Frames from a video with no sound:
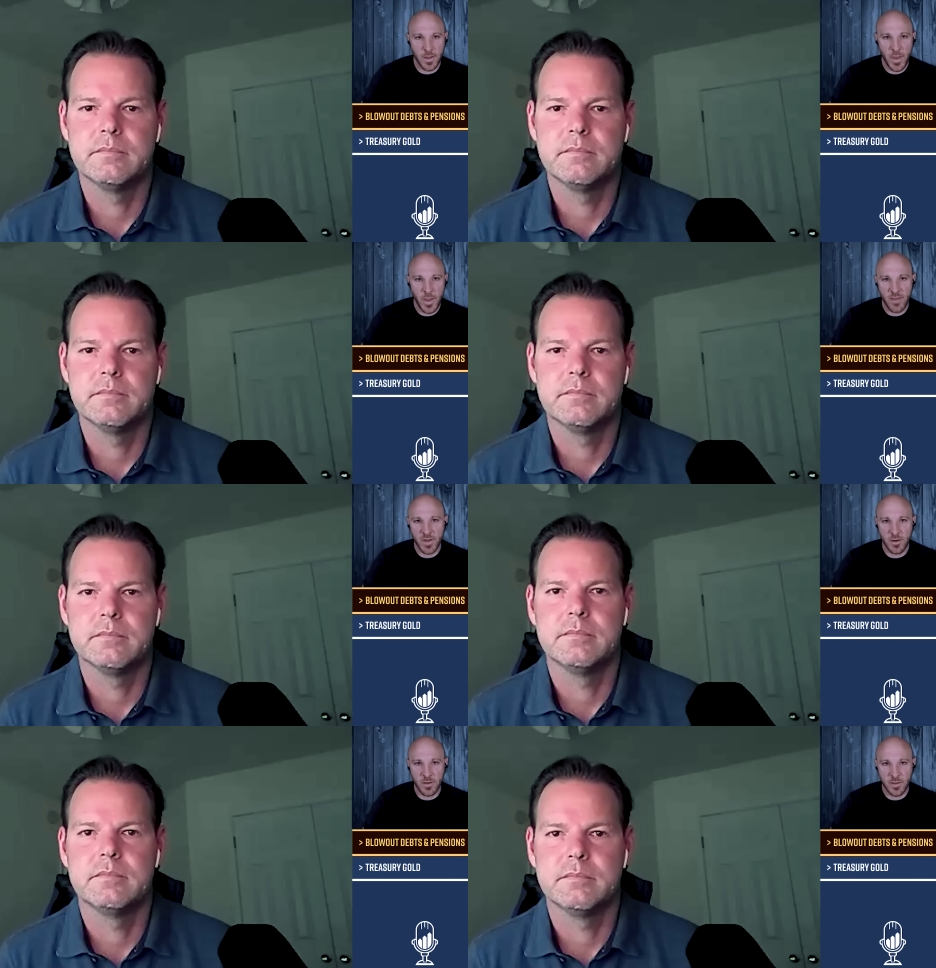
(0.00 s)
Speaker 1: up having
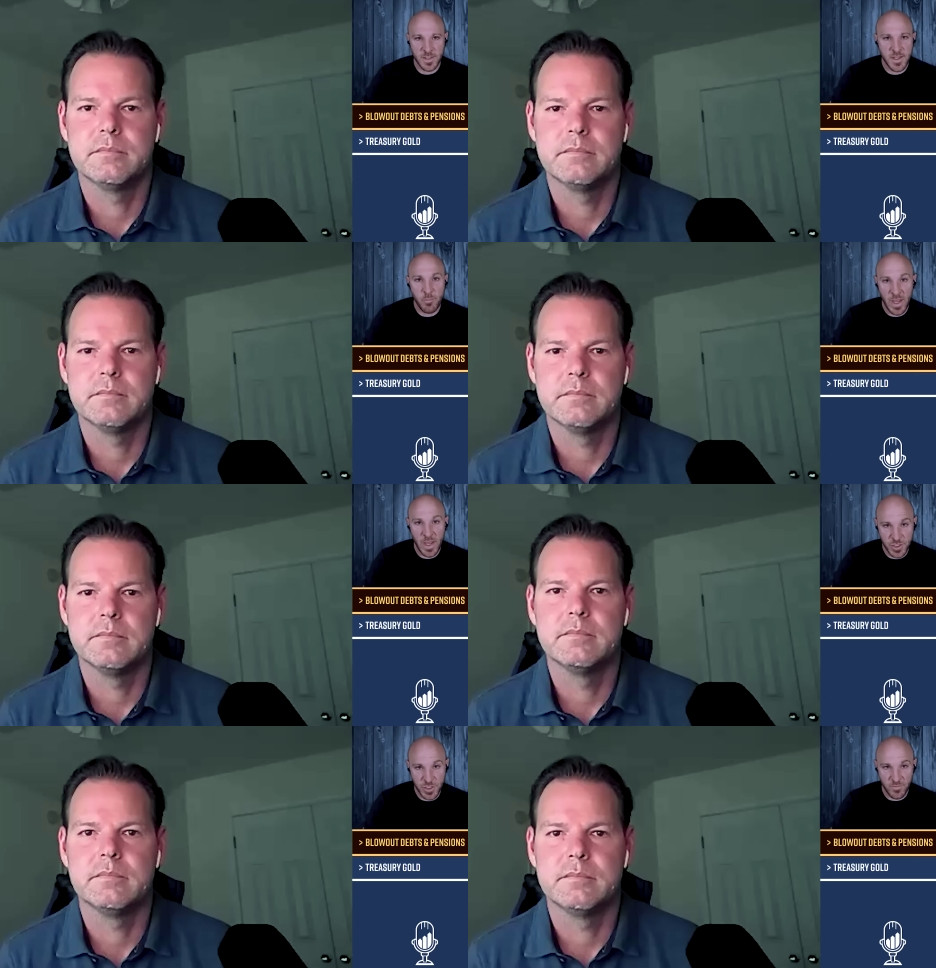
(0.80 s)
on, let's say,
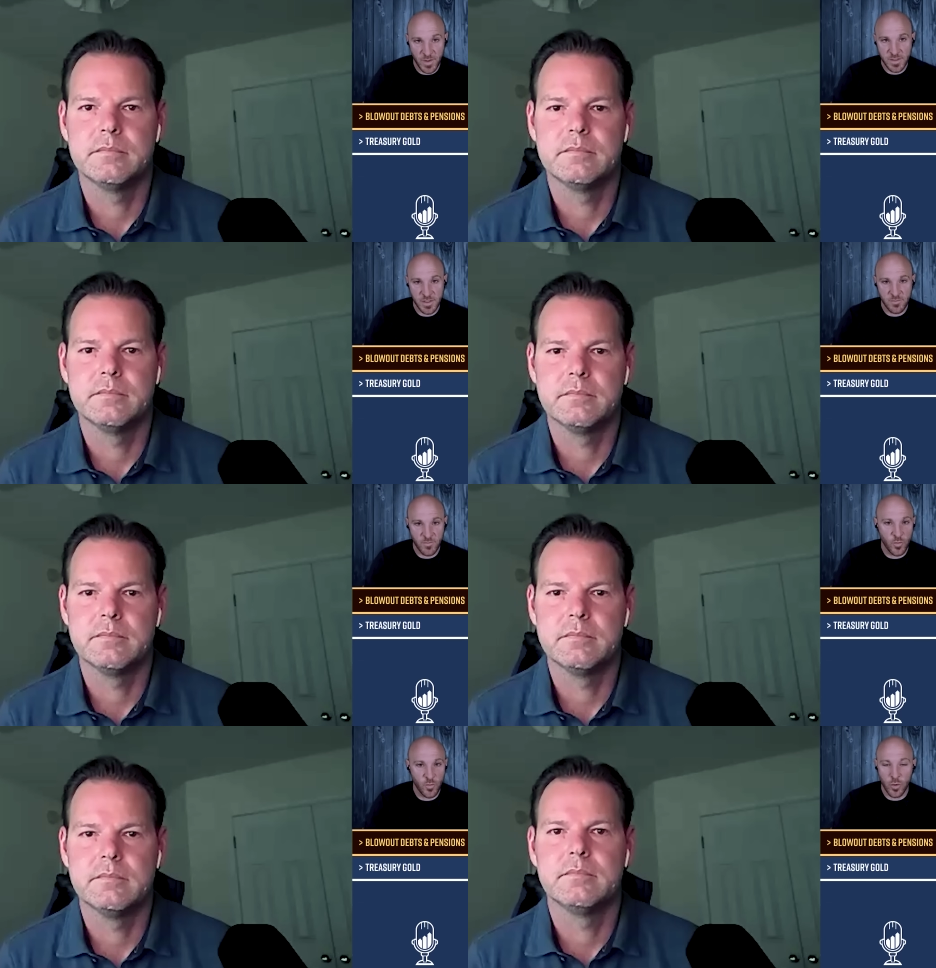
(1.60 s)
pension funds and
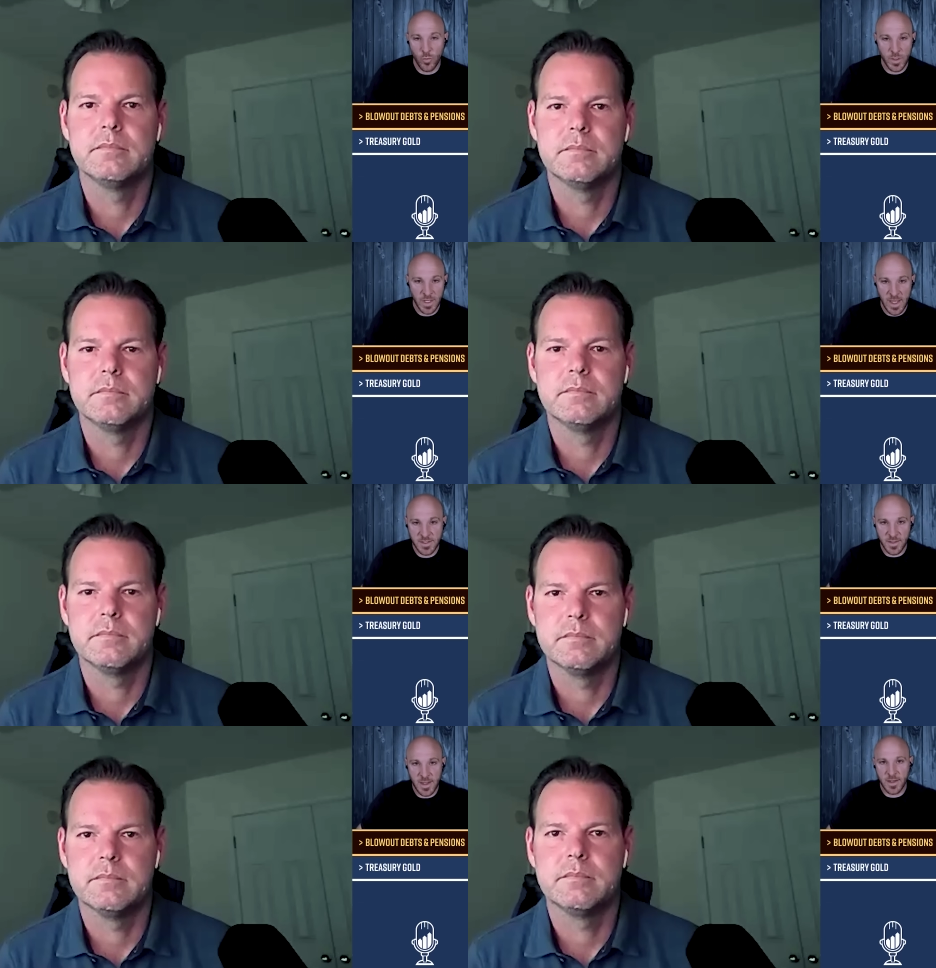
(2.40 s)
four oh one k's
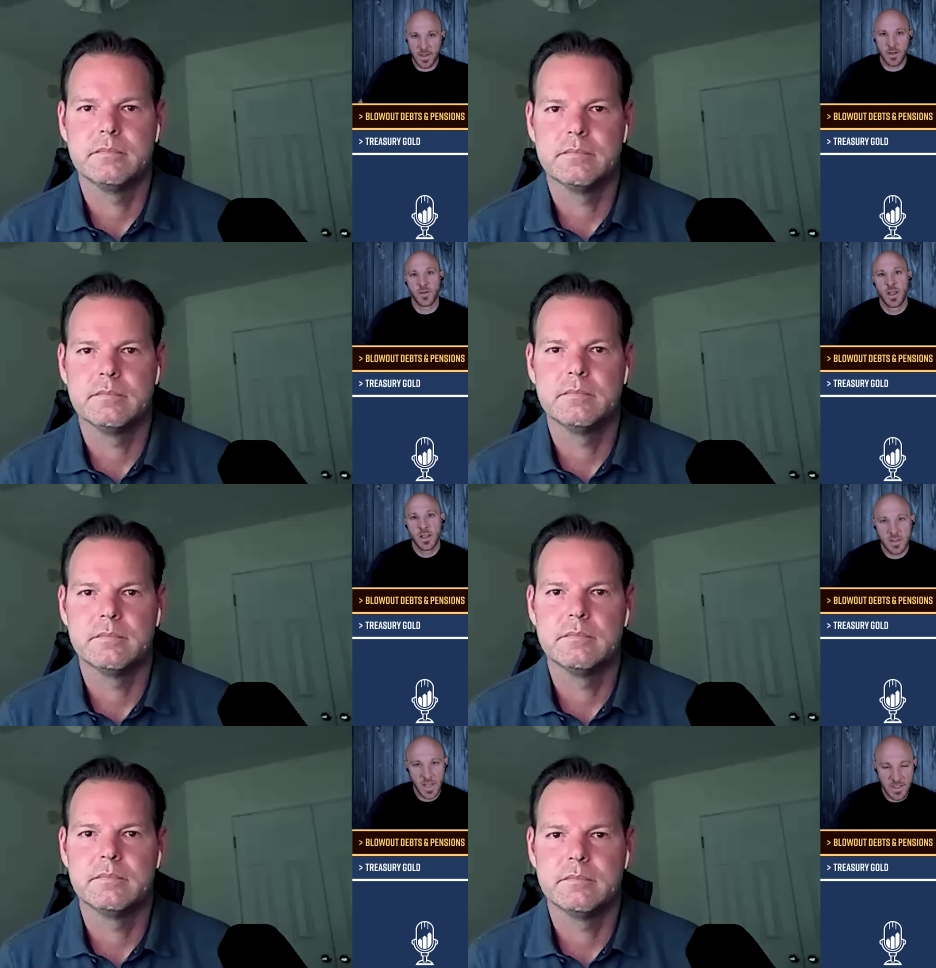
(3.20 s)
and that kind of
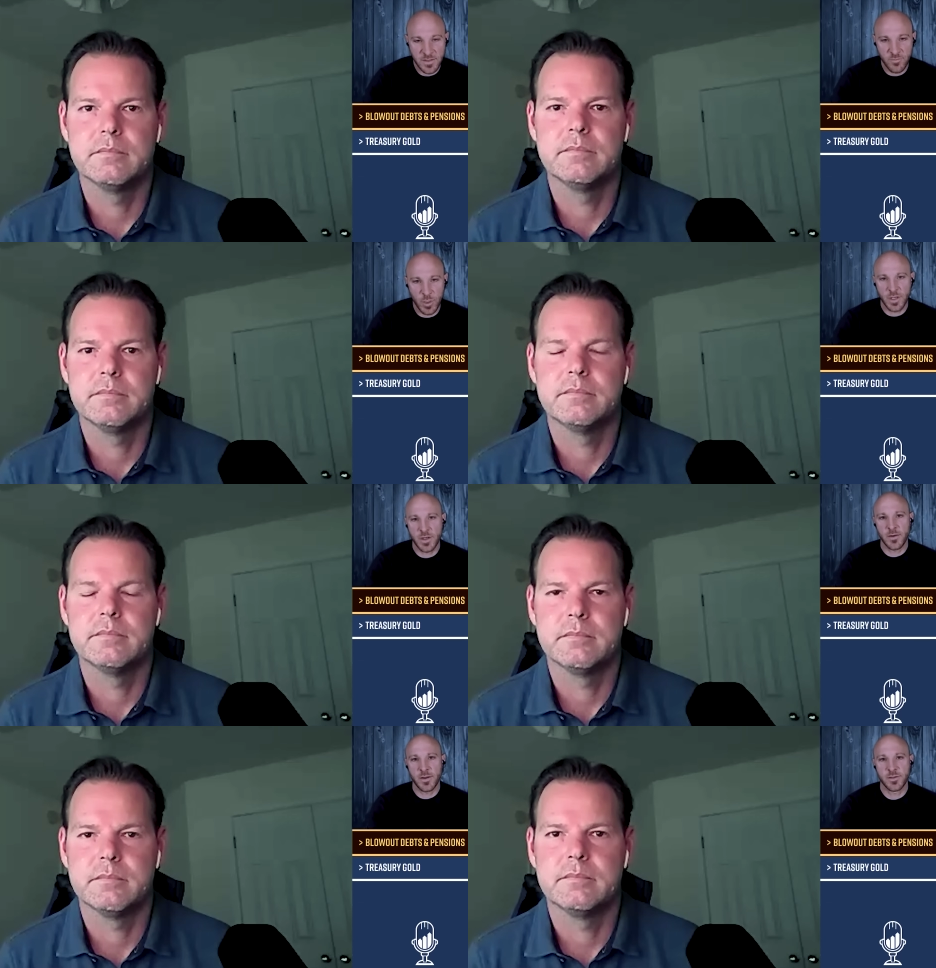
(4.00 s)
class of
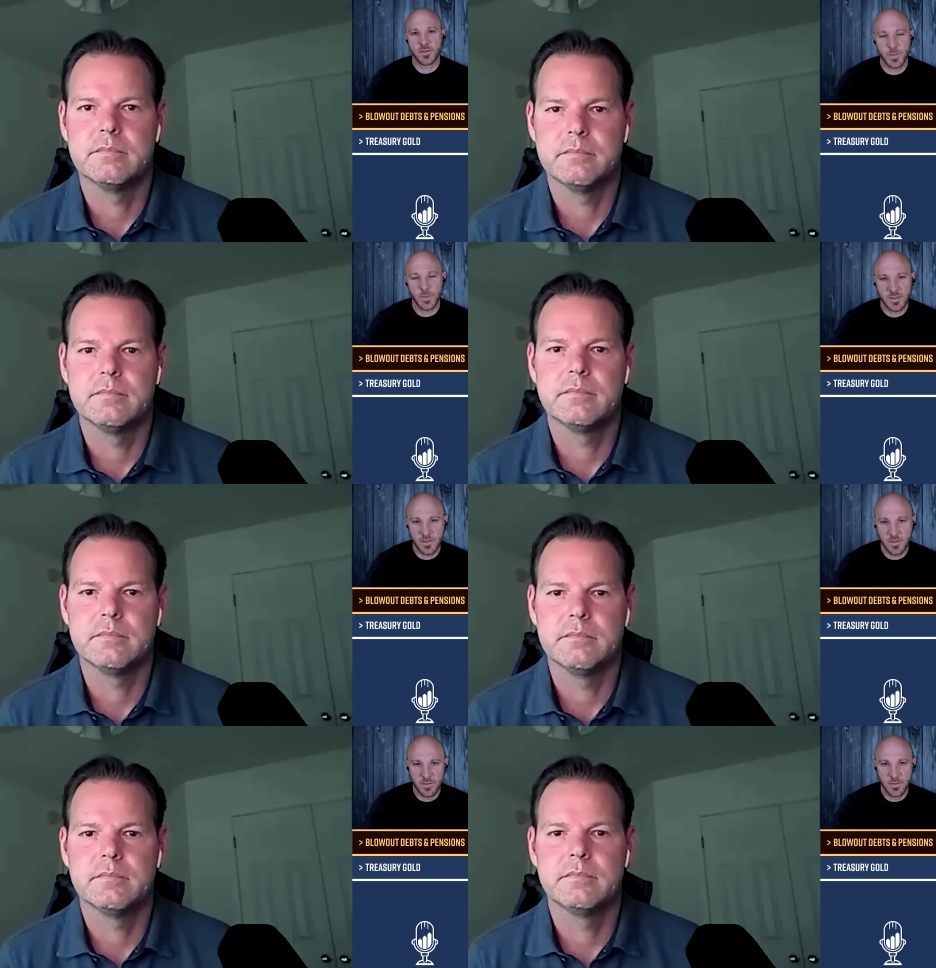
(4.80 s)
Speaker 2: monetary instruments?
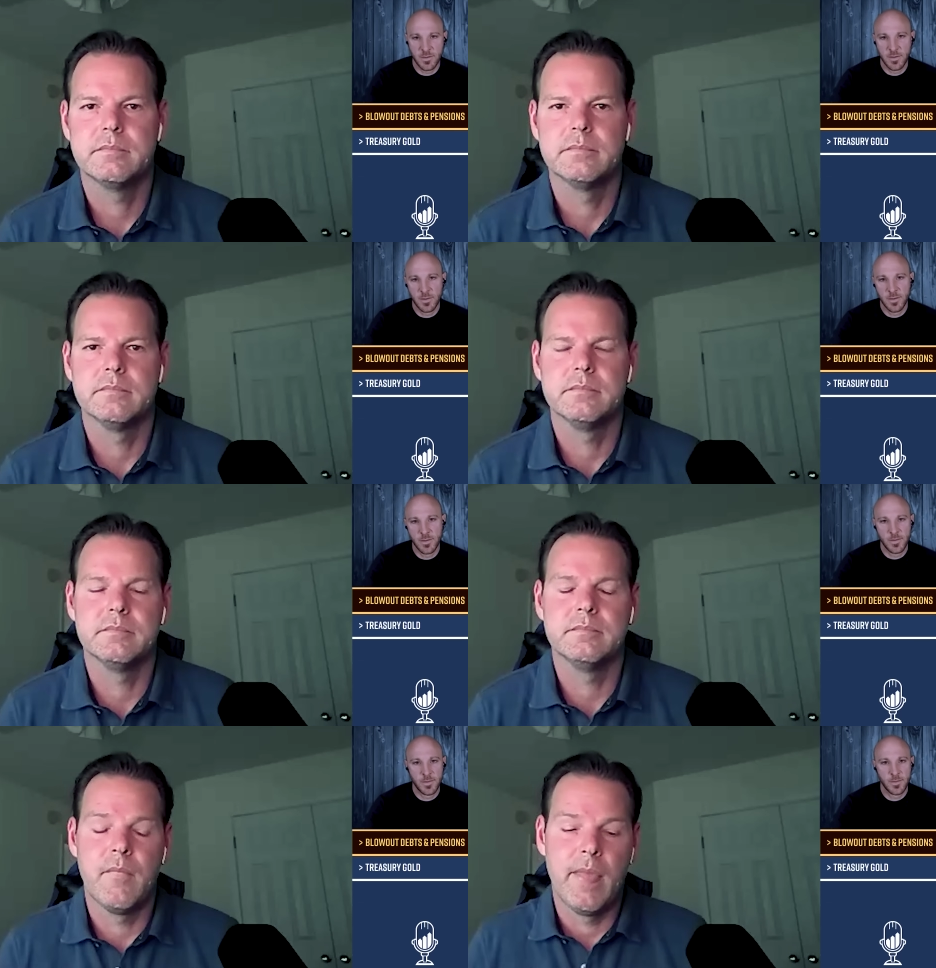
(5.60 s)
Mm-hmm.
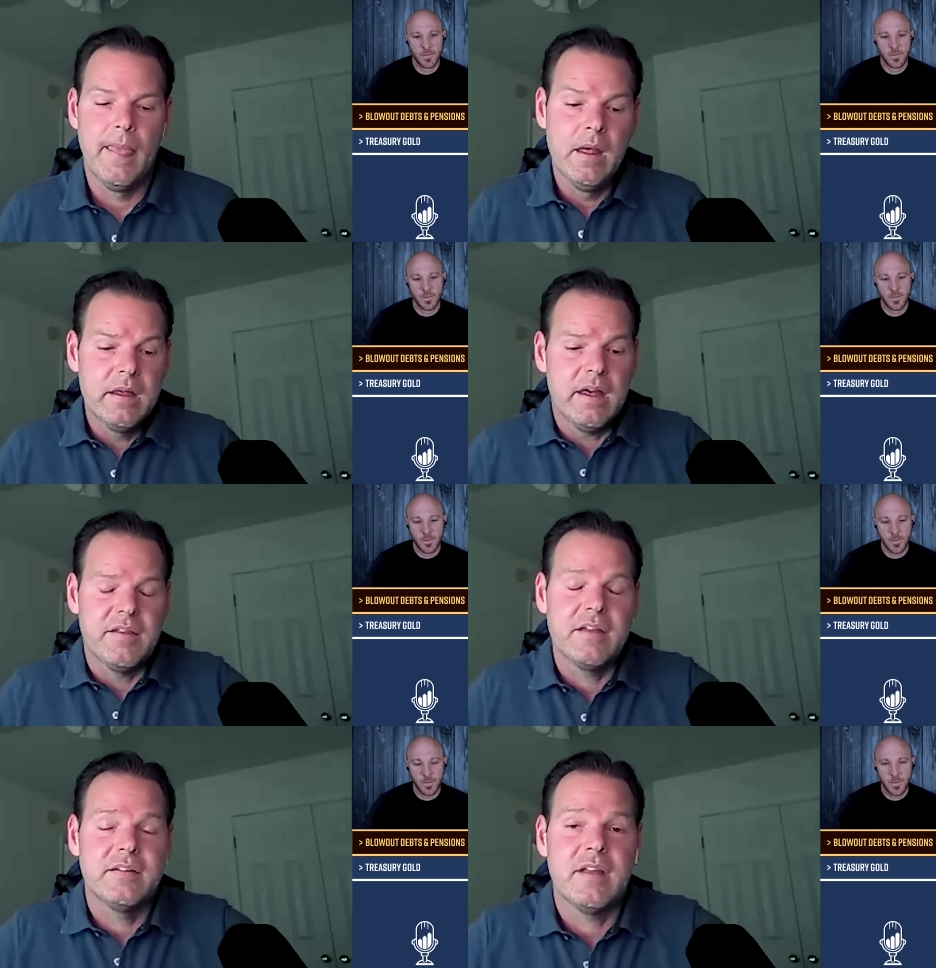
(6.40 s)
Yeah,
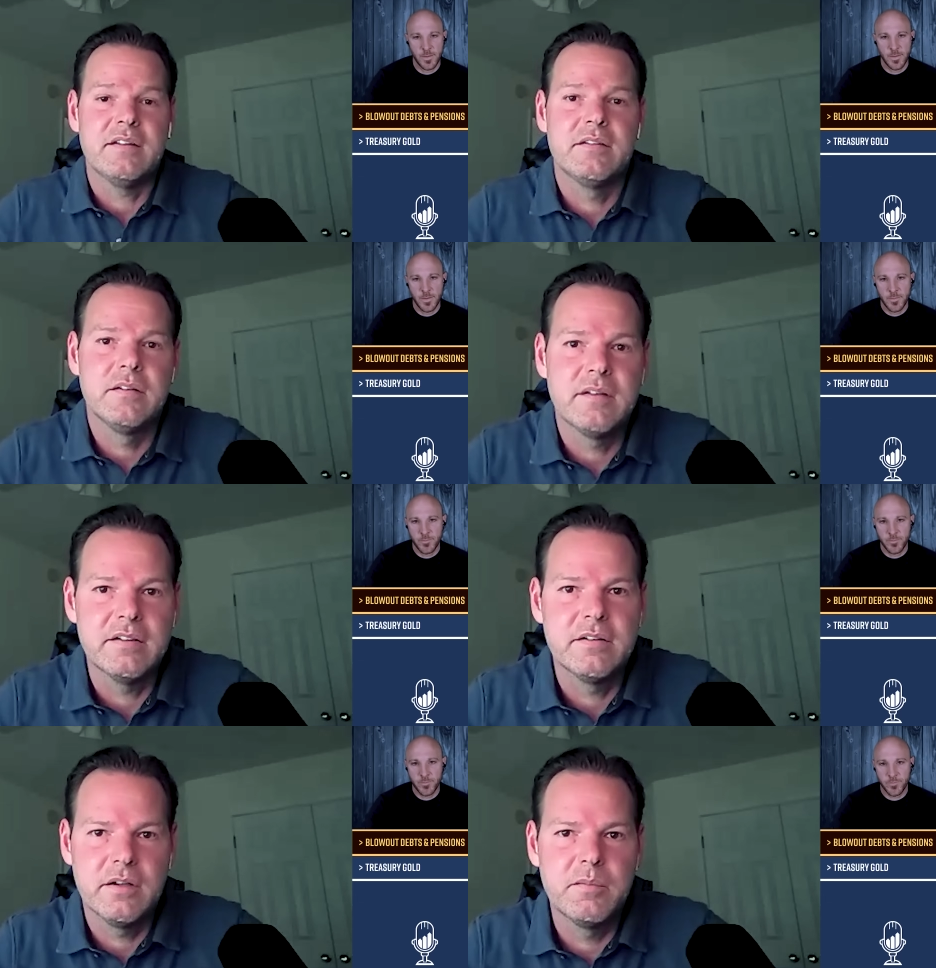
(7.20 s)
that that's
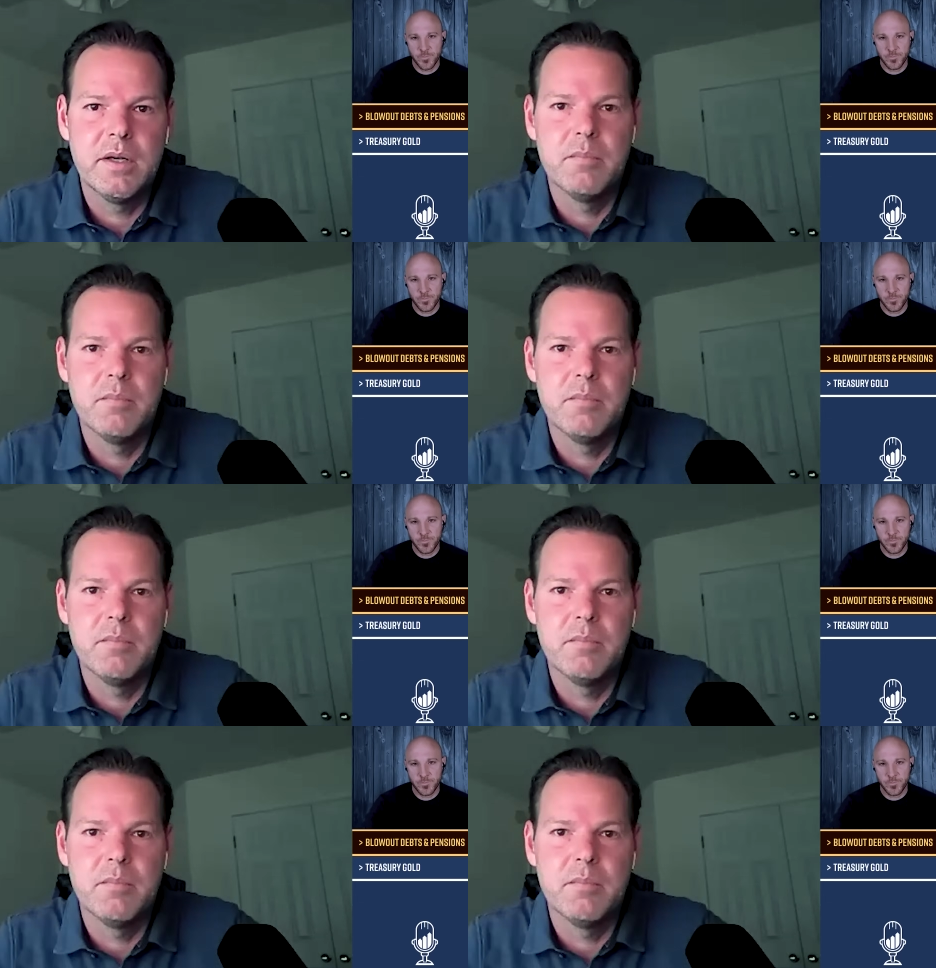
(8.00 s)
that's going to be a